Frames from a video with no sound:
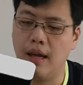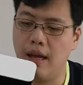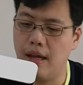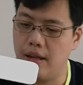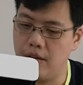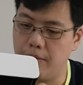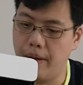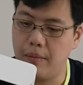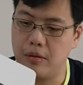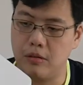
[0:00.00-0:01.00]
and you'll
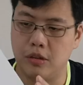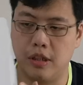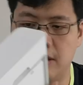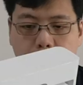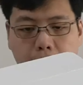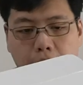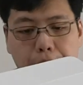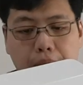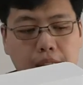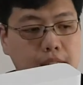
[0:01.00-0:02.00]
be able to
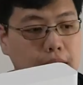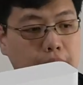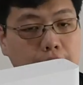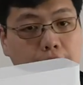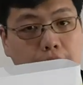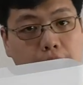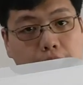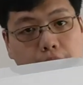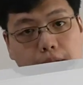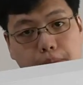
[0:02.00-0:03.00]
keep this in
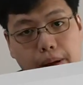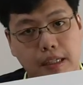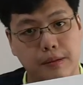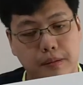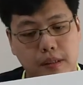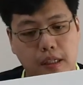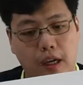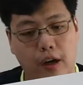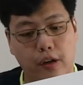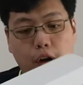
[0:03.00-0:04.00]
the base
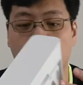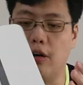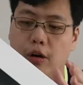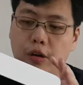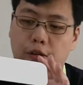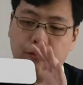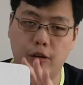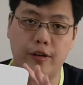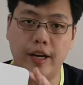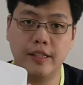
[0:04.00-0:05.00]
on, or on your
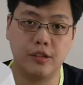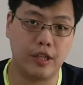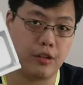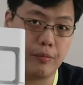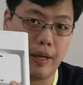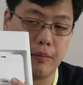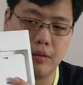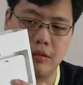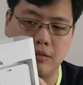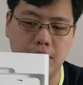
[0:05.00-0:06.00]
flooring, so that you'll be
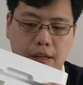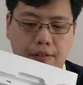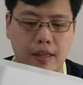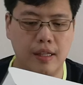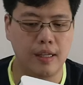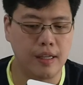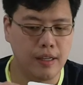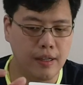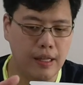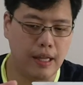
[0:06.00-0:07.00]
able to leave it,
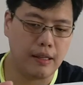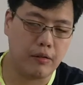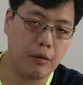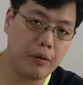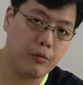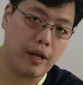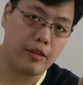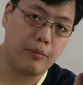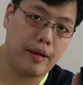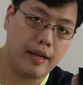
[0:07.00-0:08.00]
and the robot will
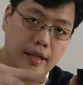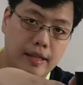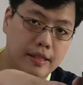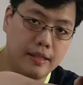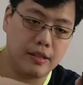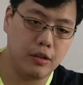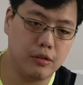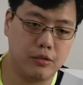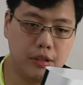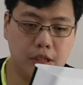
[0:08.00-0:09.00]
automatically go
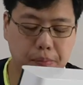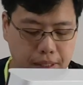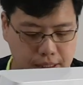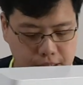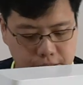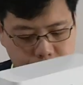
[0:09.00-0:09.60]
to this place